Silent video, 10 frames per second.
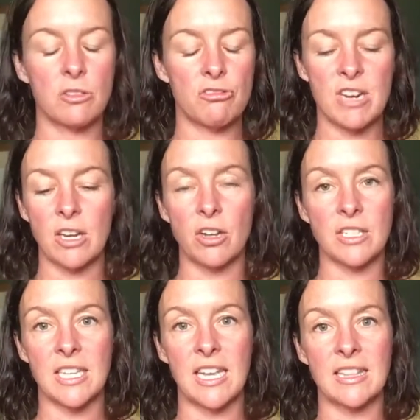great
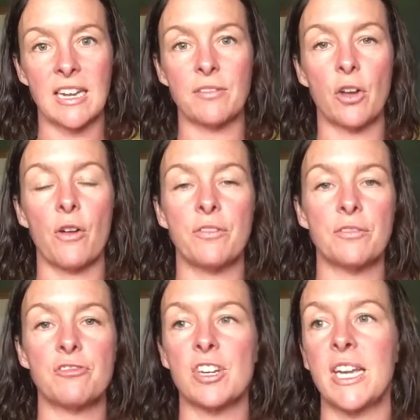content that I've got for
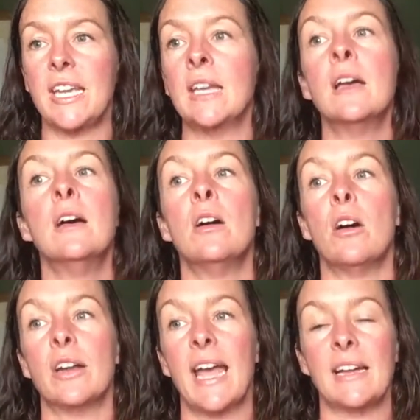free
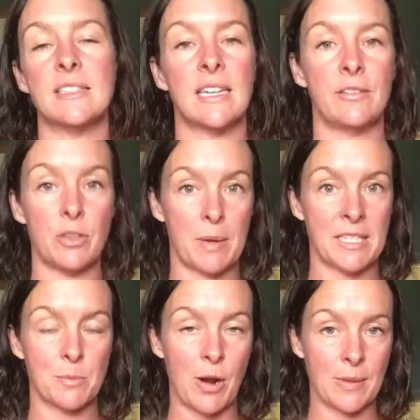on how to live your
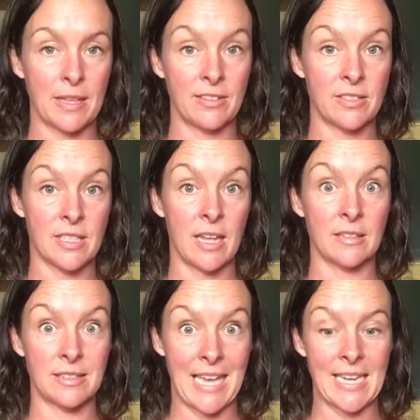best primal
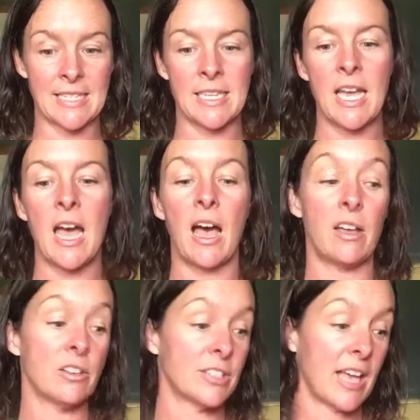lifestyle yet. I
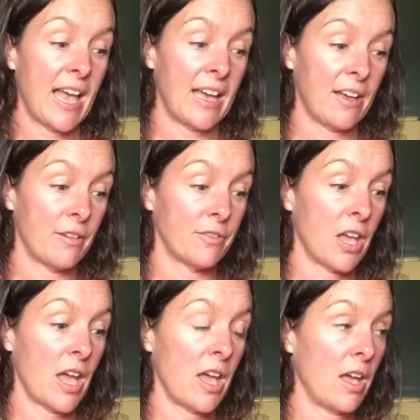also have
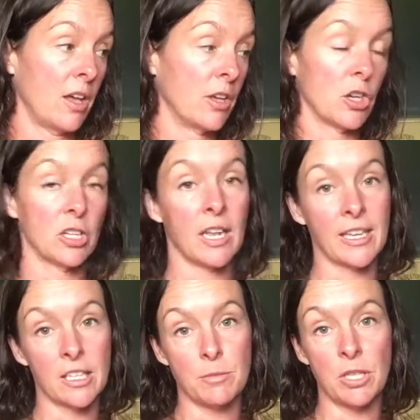an
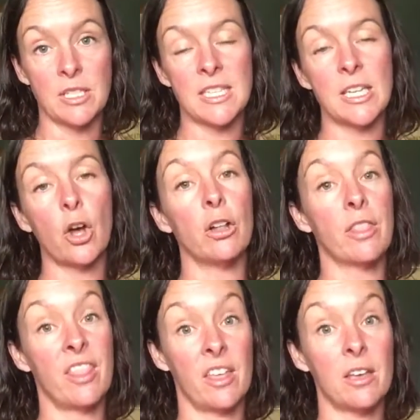online community
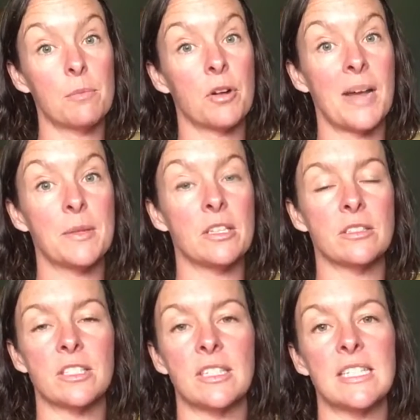called The Primal
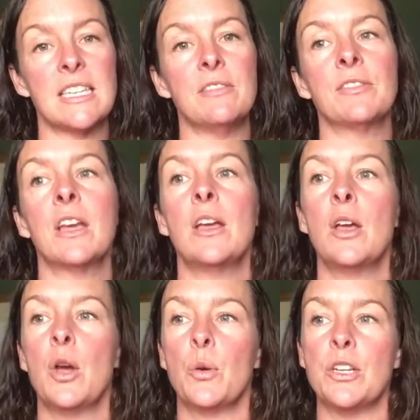Alternative,
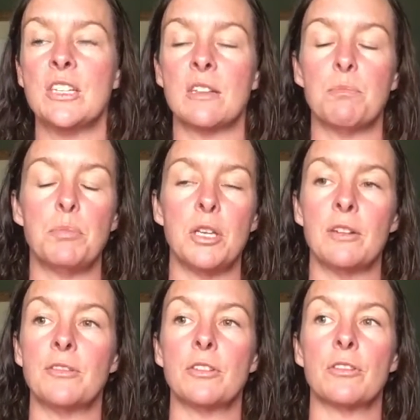which is a
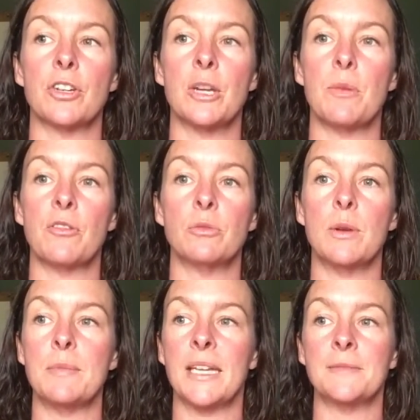beautiful group of
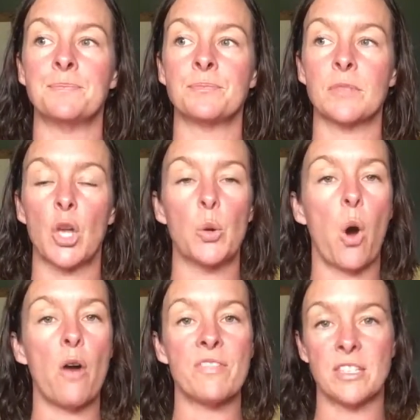women who are
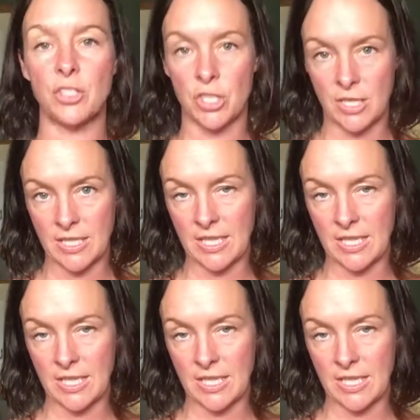on this journey